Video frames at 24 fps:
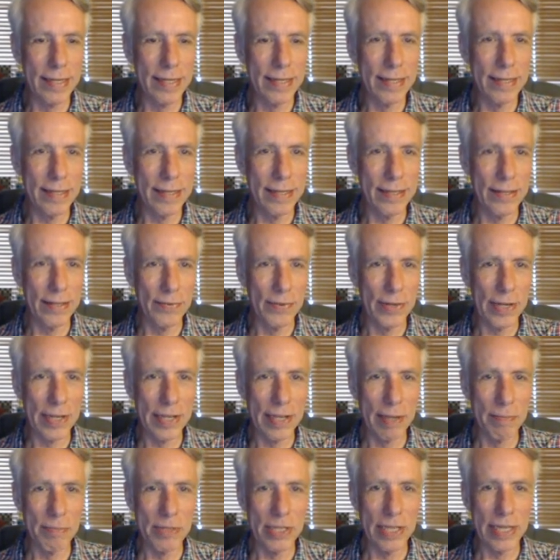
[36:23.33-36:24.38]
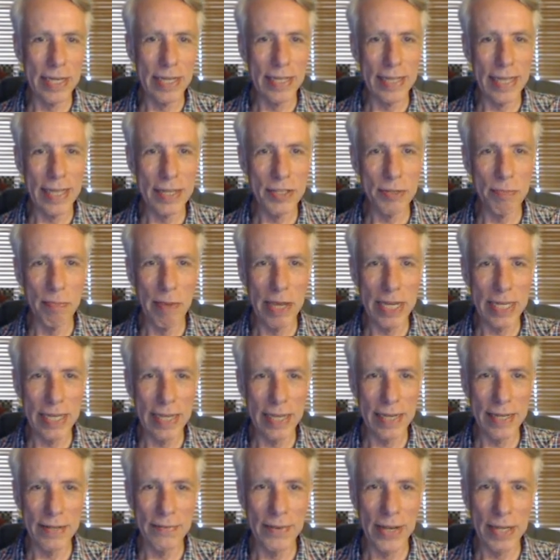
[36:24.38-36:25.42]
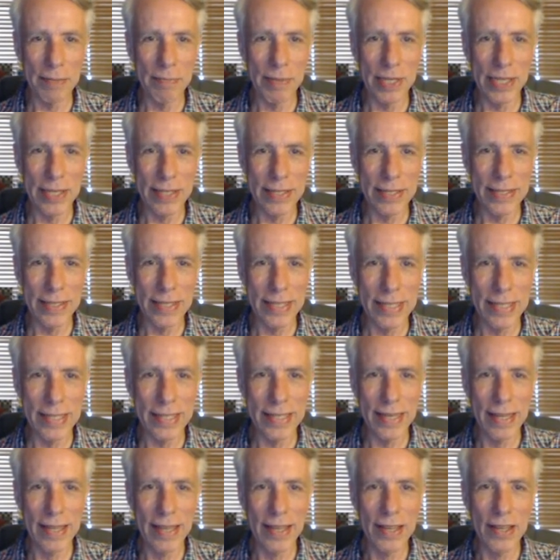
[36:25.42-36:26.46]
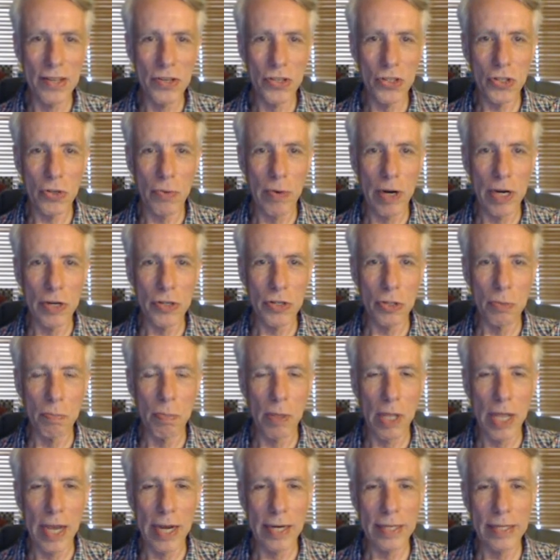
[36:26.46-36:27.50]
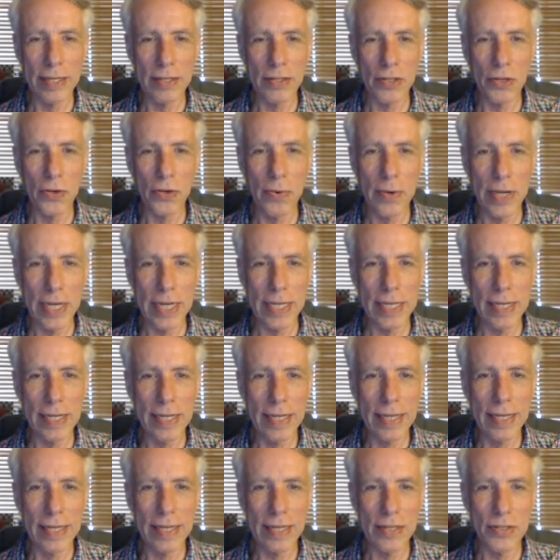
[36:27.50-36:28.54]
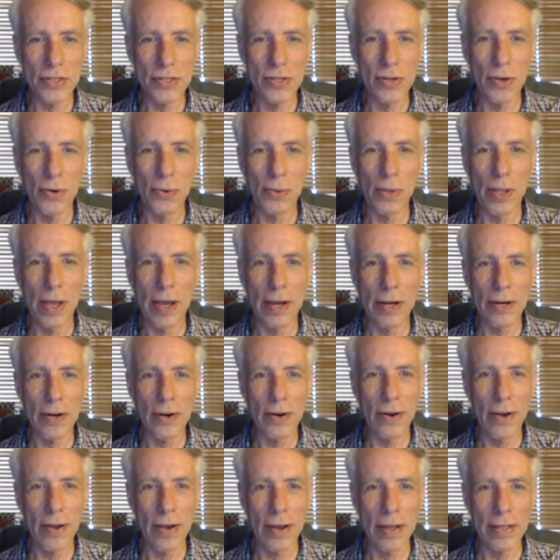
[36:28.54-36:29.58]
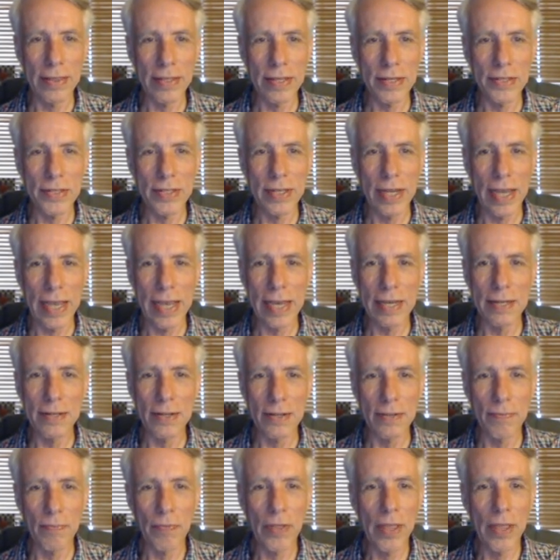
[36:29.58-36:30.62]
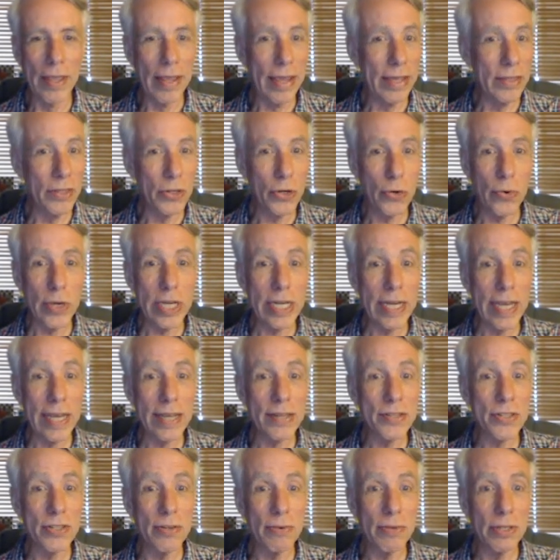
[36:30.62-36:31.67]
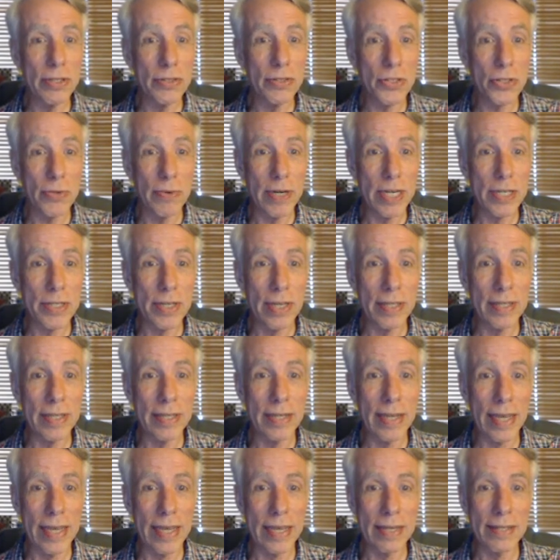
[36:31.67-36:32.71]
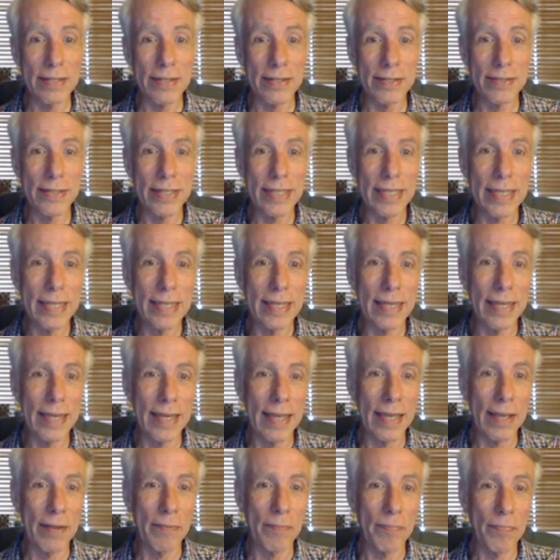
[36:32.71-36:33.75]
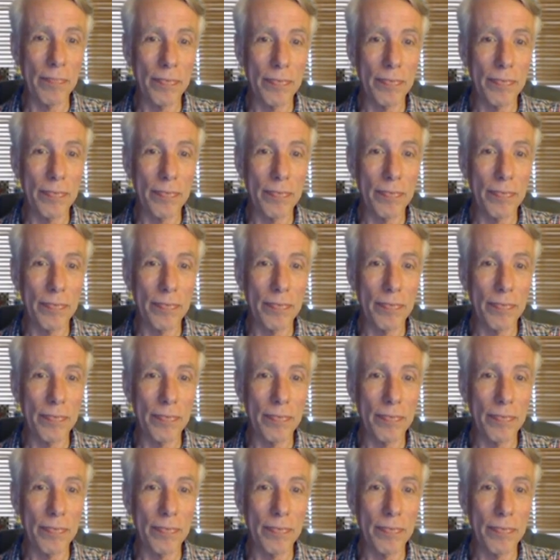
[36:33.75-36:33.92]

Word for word: and the rook comes in, and that's mate anyway, because these squares are blocked, and the queen is no longer on this diagonal, and the queen has no other squares on the diagonal. Um,